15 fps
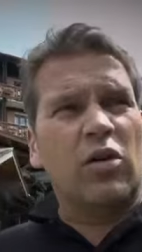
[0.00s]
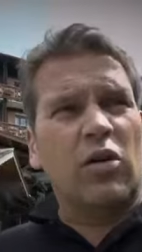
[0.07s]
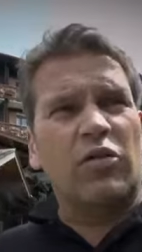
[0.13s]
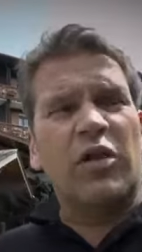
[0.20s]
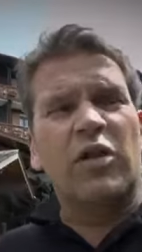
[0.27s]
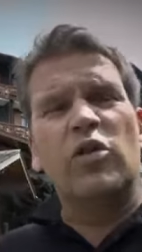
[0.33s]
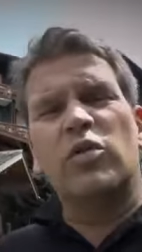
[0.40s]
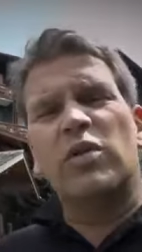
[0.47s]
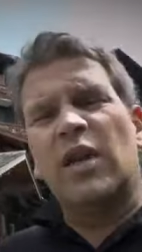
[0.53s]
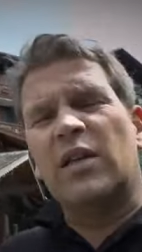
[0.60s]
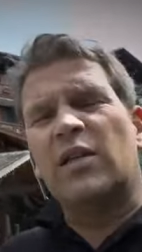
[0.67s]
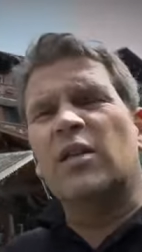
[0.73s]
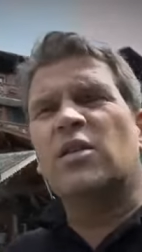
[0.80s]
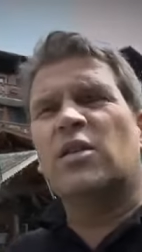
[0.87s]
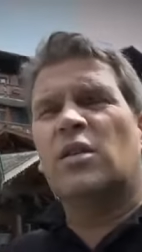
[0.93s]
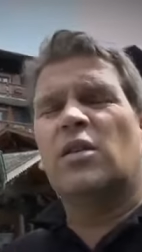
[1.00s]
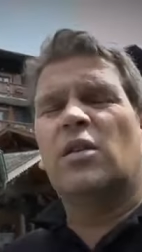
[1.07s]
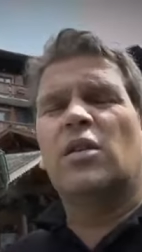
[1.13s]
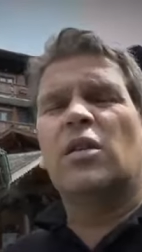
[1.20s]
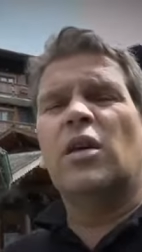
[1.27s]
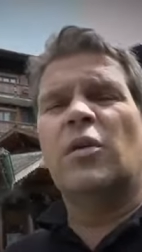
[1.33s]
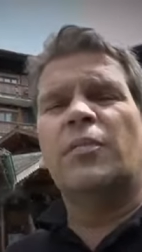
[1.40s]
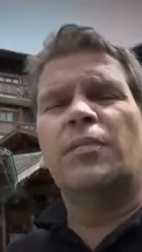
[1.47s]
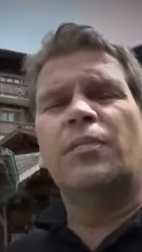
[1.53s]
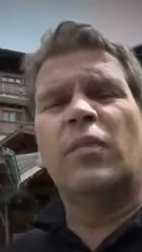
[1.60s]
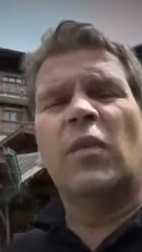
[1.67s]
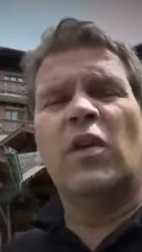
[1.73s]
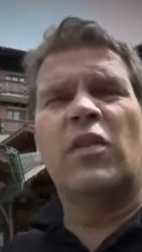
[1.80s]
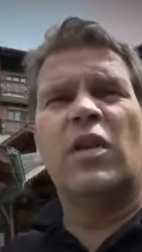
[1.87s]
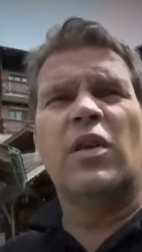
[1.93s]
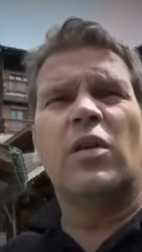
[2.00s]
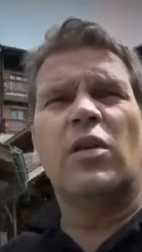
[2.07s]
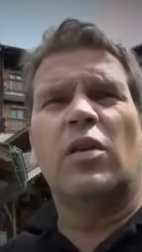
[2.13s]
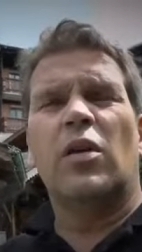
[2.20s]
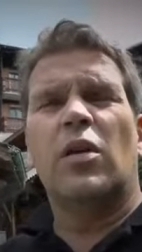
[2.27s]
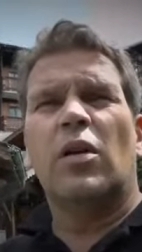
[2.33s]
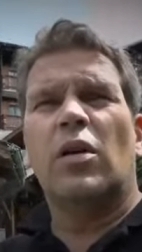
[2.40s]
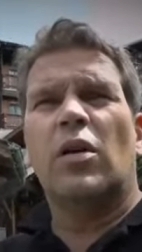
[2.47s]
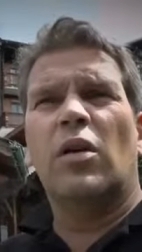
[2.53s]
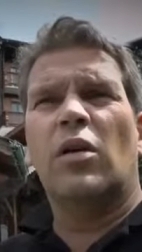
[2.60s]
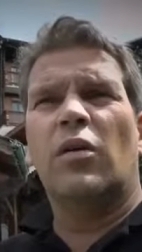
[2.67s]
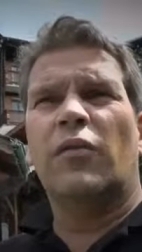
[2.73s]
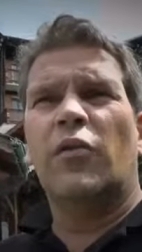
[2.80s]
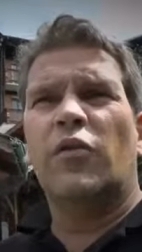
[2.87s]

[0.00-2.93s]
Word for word: continues like this, uh, yeah, I think uh,